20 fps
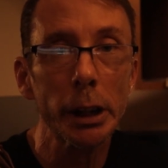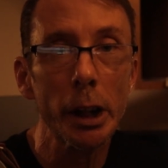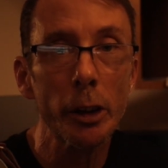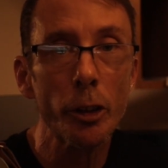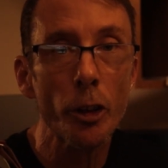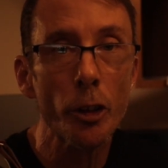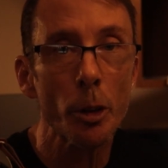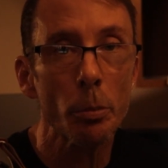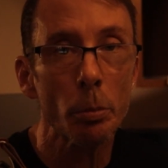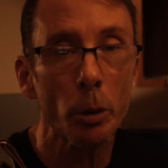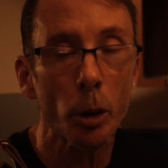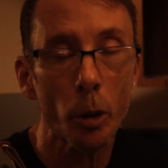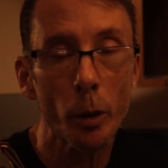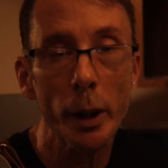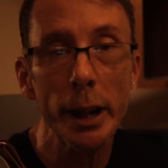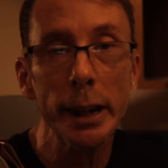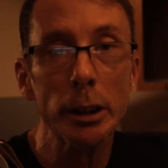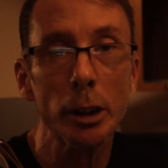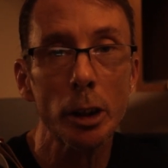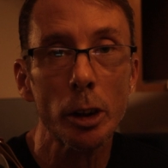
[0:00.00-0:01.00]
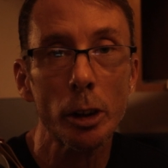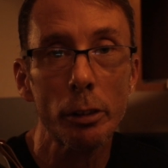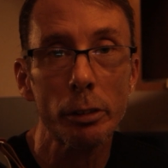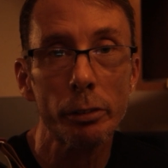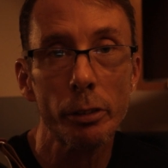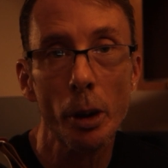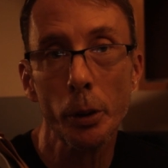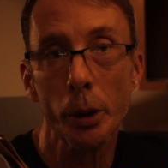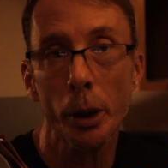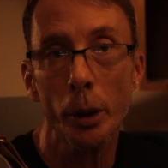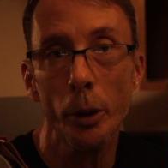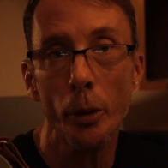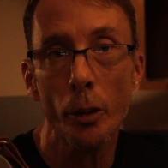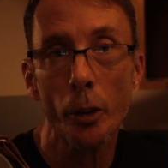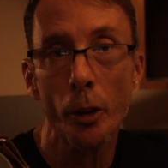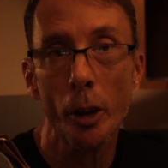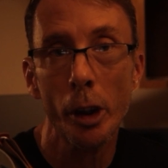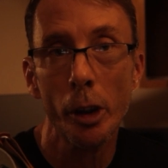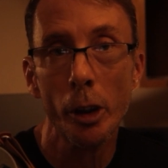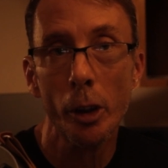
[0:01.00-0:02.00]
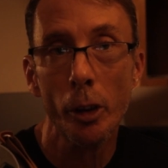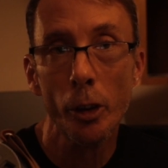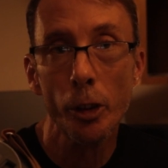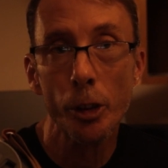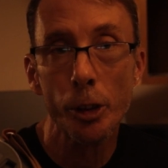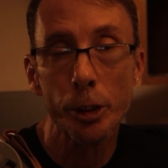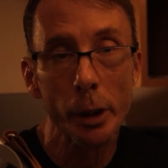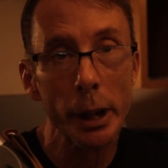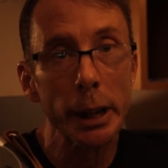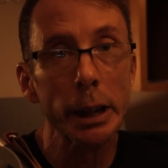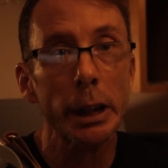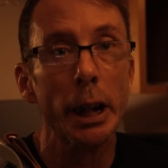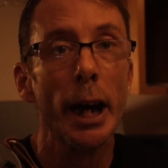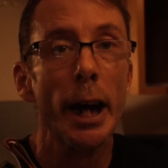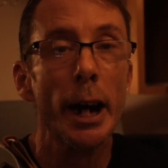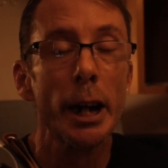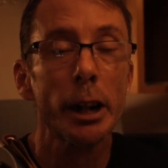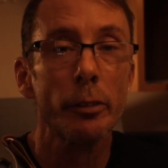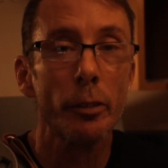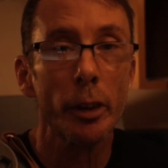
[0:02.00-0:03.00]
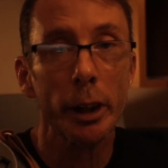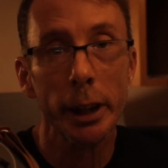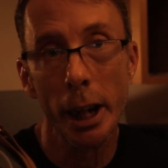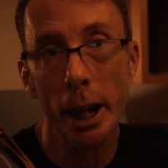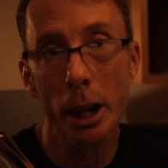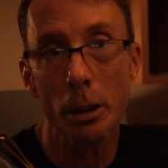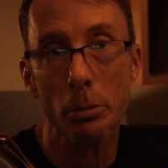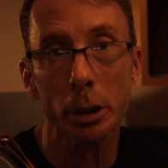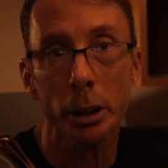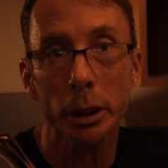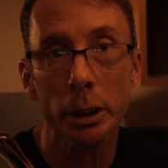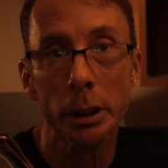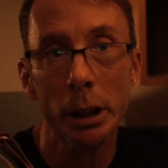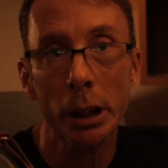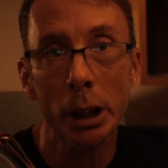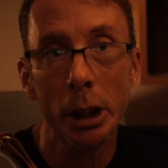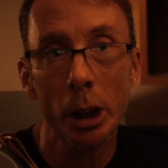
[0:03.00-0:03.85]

get some great photos straight out of the camera